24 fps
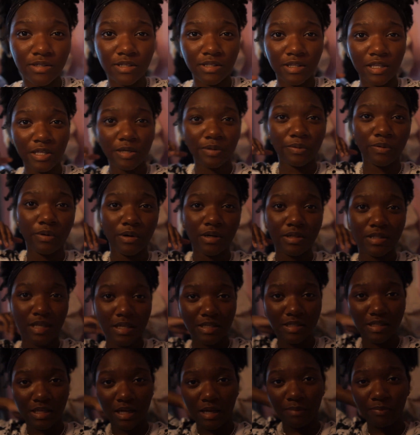till later on, because
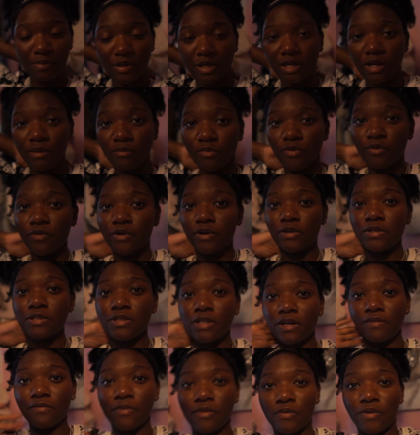I said I plan on moving
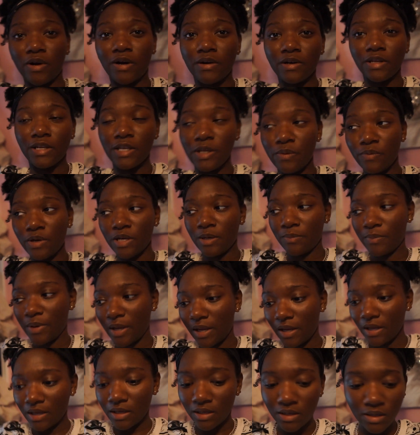stuff around anyway to
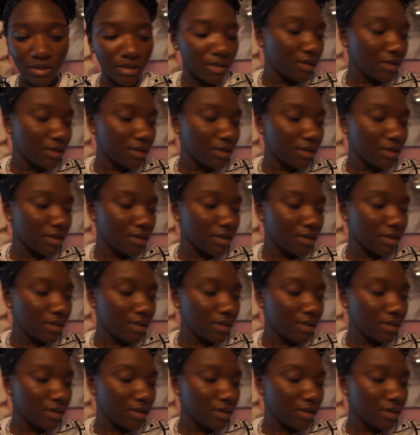paint.